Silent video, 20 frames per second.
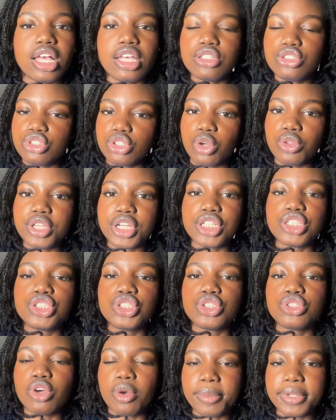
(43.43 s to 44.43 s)
So there's
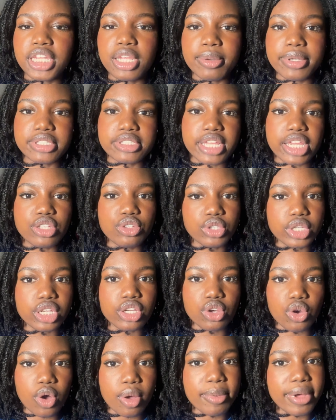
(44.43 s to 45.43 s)
so many ways that you can
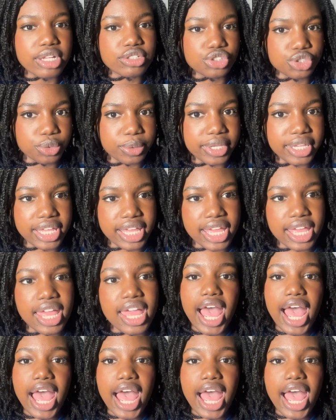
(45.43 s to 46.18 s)
go about doing it.